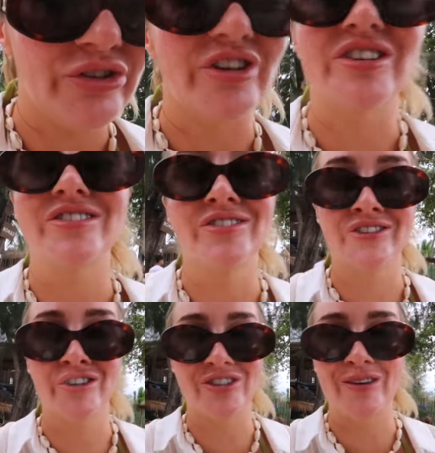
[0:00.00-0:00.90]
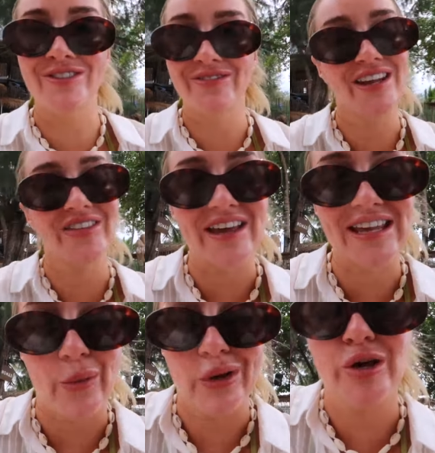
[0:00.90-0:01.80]
goodness, good job I was living in there.
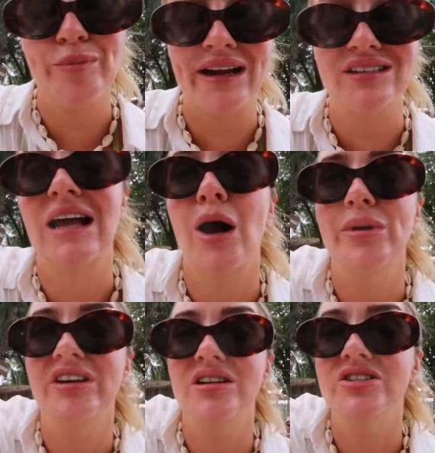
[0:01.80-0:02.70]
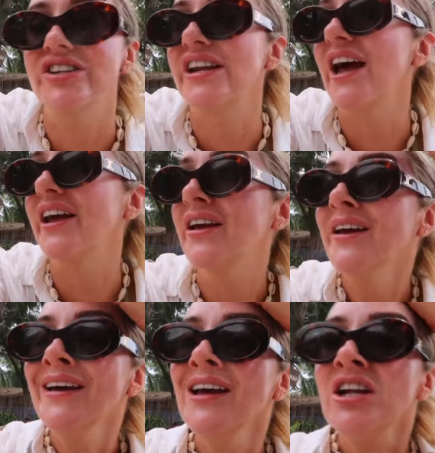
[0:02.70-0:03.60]
Yeah, we're at Bangtao Beach today.
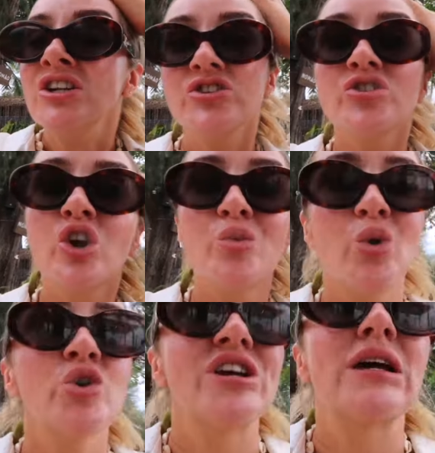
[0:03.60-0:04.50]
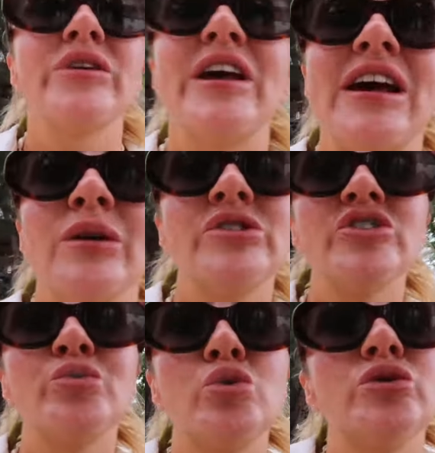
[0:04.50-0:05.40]
Just took a walk down here. We
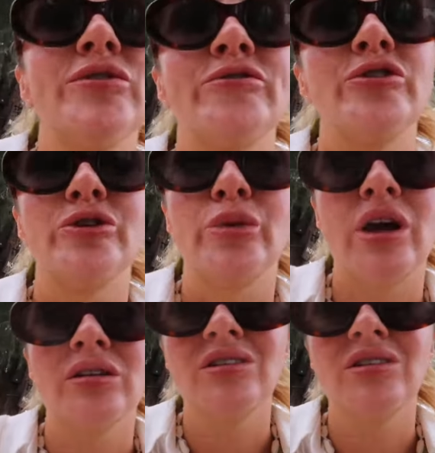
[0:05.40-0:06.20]
just walked through,